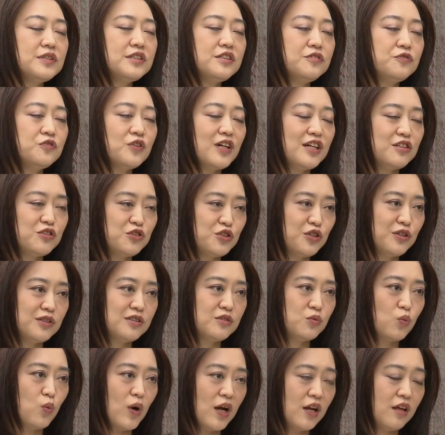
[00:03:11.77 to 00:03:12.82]
differential
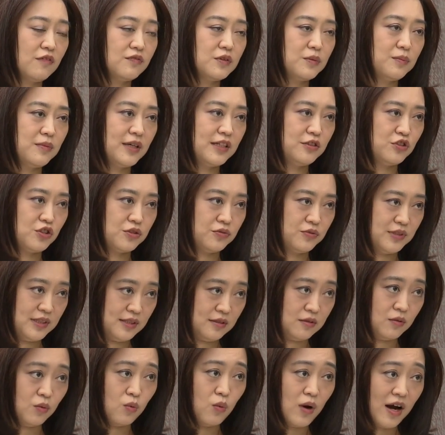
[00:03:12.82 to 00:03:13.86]
is one of the major
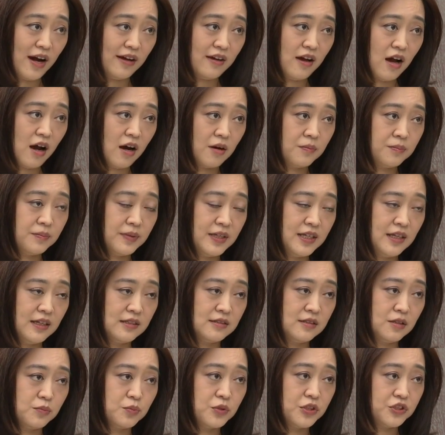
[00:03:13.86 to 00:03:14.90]
reasons why RMB
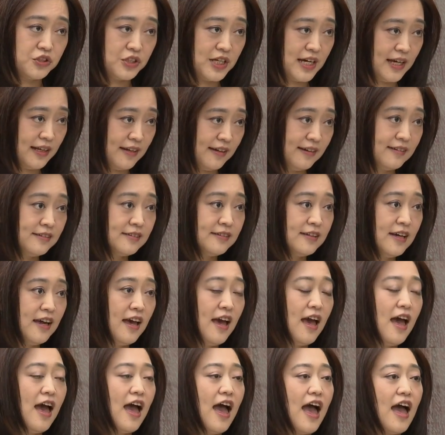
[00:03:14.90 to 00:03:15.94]
is appreciating,
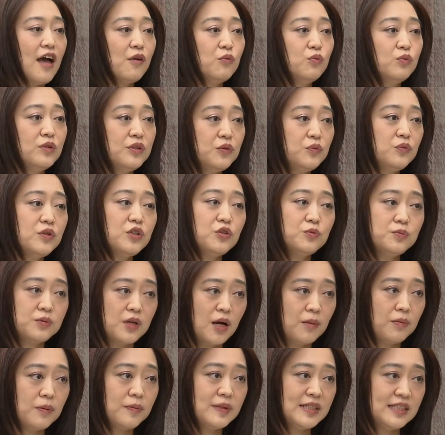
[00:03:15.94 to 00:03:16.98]
and we will
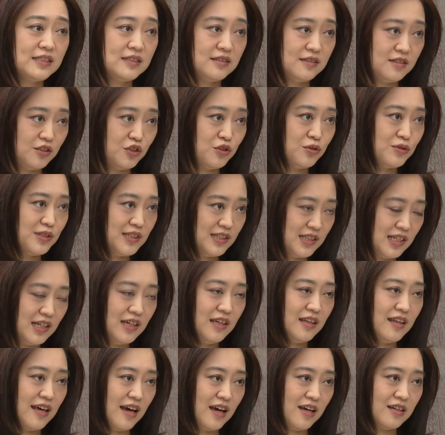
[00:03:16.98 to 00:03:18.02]
probably still
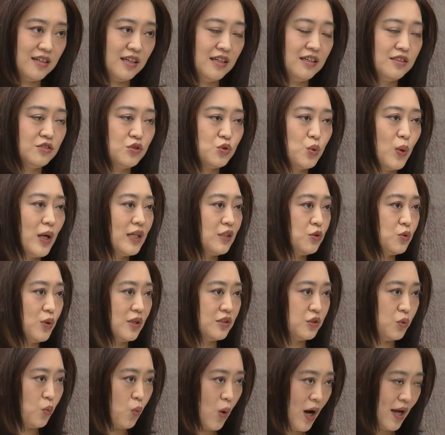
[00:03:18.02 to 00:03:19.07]
see that in
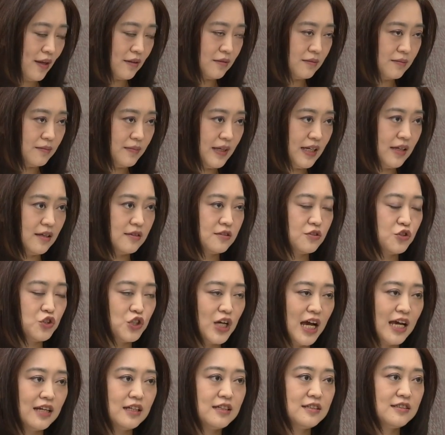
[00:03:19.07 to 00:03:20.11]
2021 because
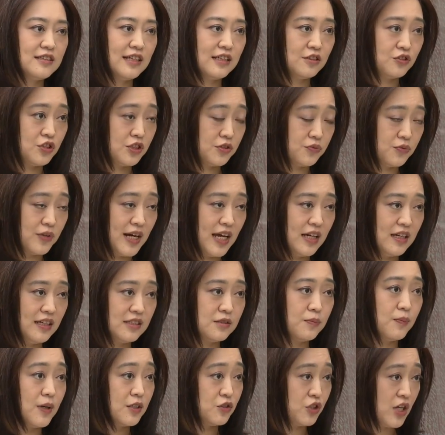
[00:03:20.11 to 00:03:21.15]
China's interest rate
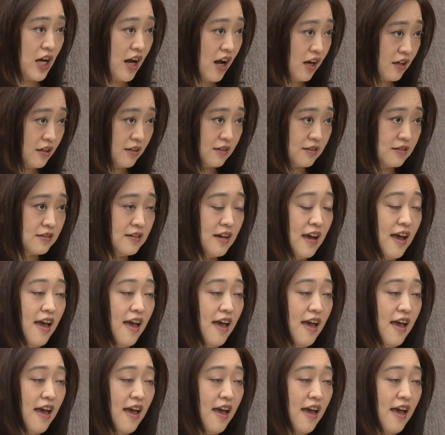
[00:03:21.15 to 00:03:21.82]
is much higher